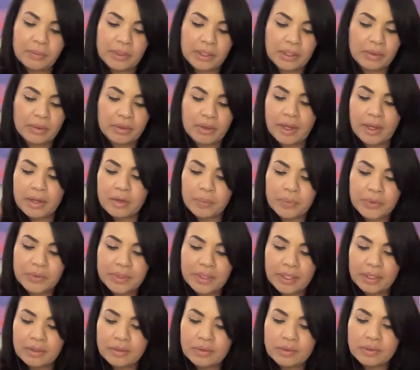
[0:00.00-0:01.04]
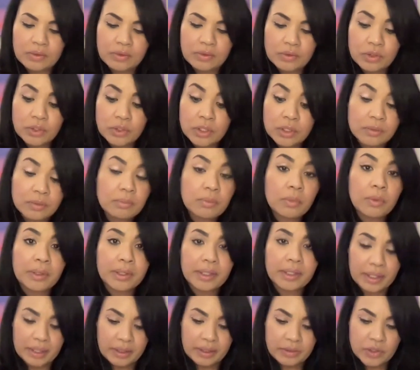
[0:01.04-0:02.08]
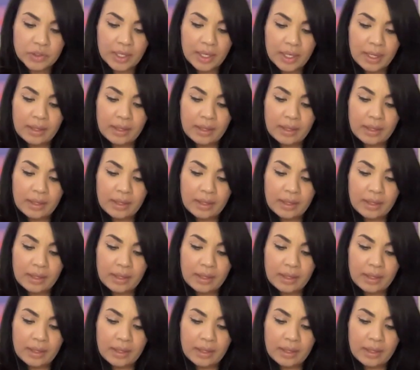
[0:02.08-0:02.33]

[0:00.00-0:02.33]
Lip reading: the 100% student mortgage,